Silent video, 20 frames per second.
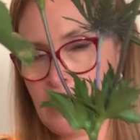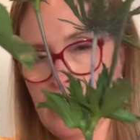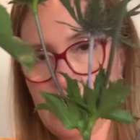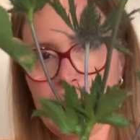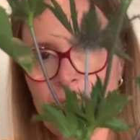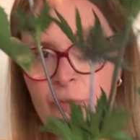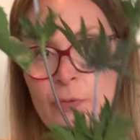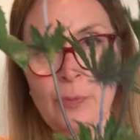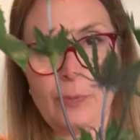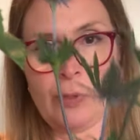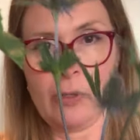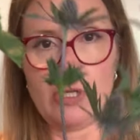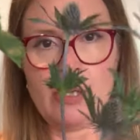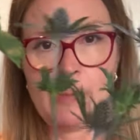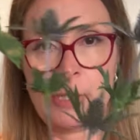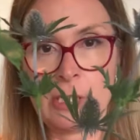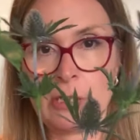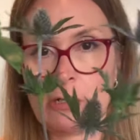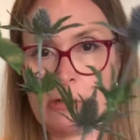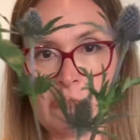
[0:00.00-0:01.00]
if we put him
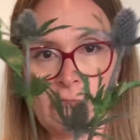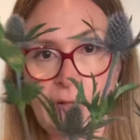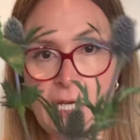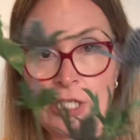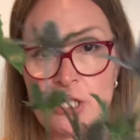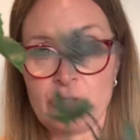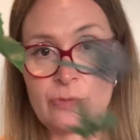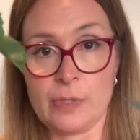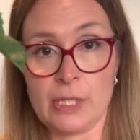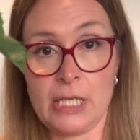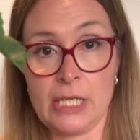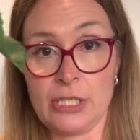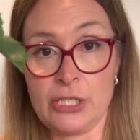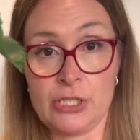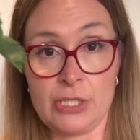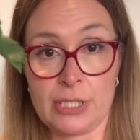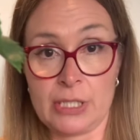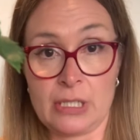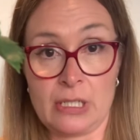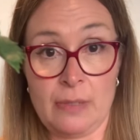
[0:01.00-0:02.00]
in our arrangement, he's
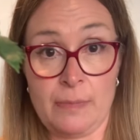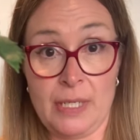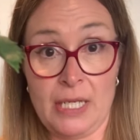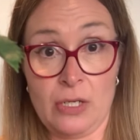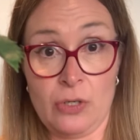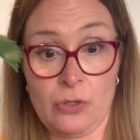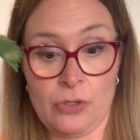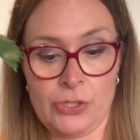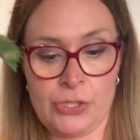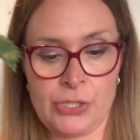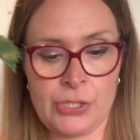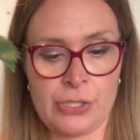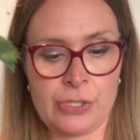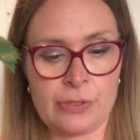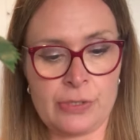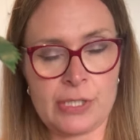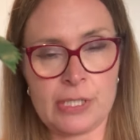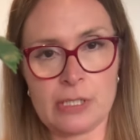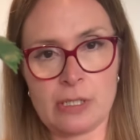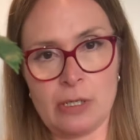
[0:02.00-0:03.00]
just going to be lost.
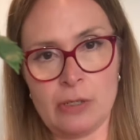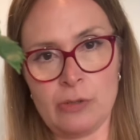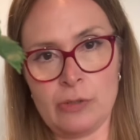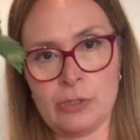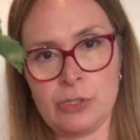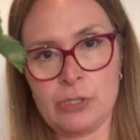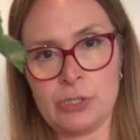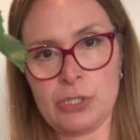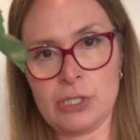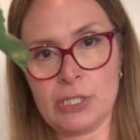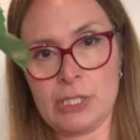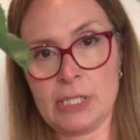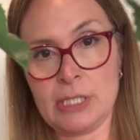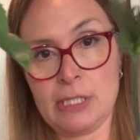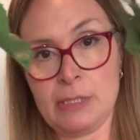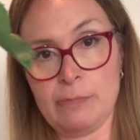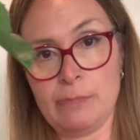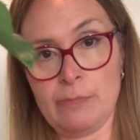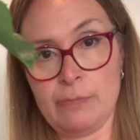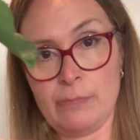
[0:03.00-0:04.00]
So just
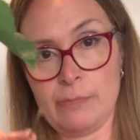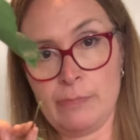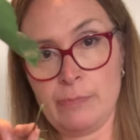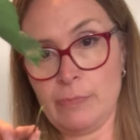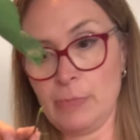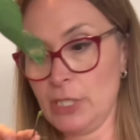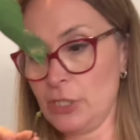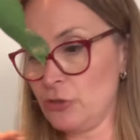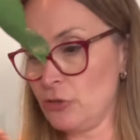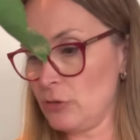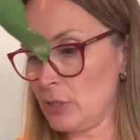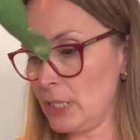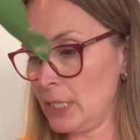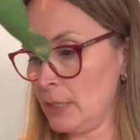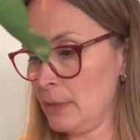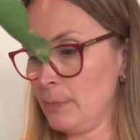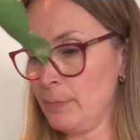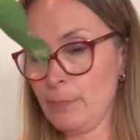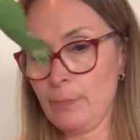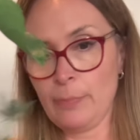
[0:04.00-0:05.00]
literally
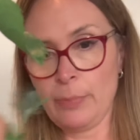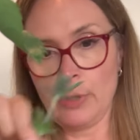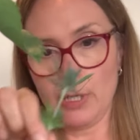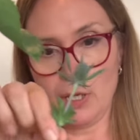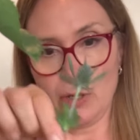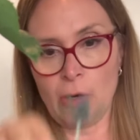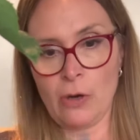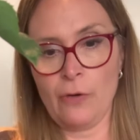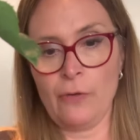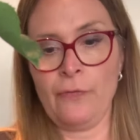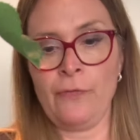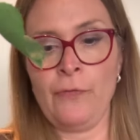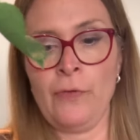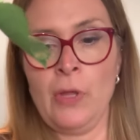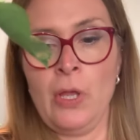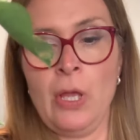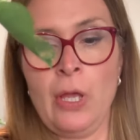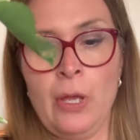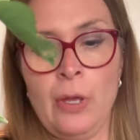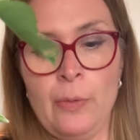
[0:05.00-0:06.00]
pull it off,
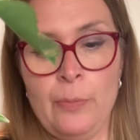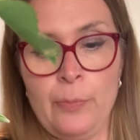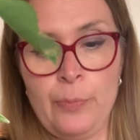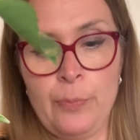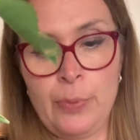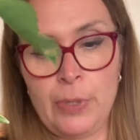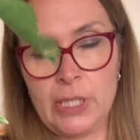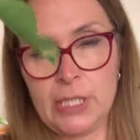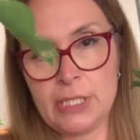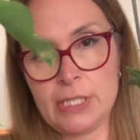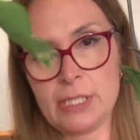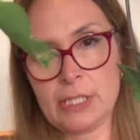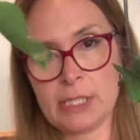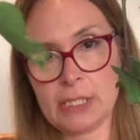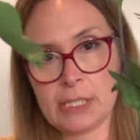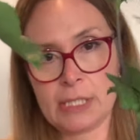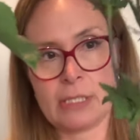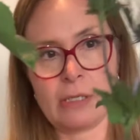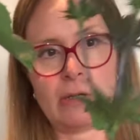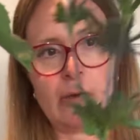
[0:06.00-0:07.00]
put it to the
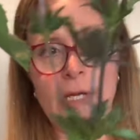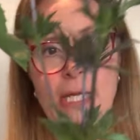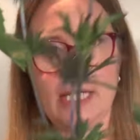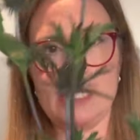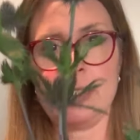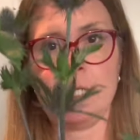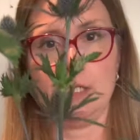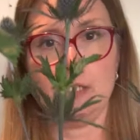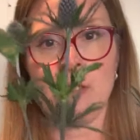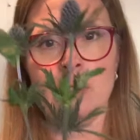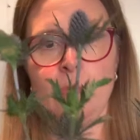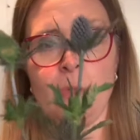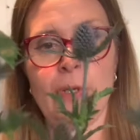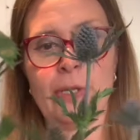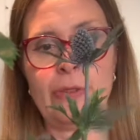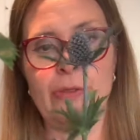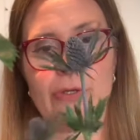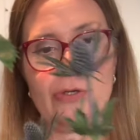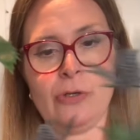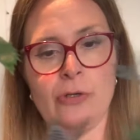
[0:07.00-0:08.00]
side
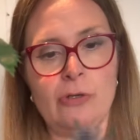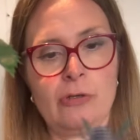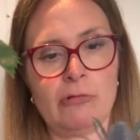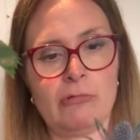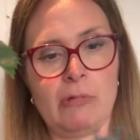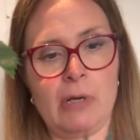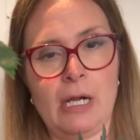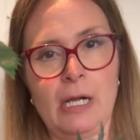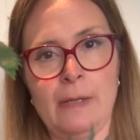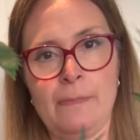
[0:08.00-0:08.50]
with your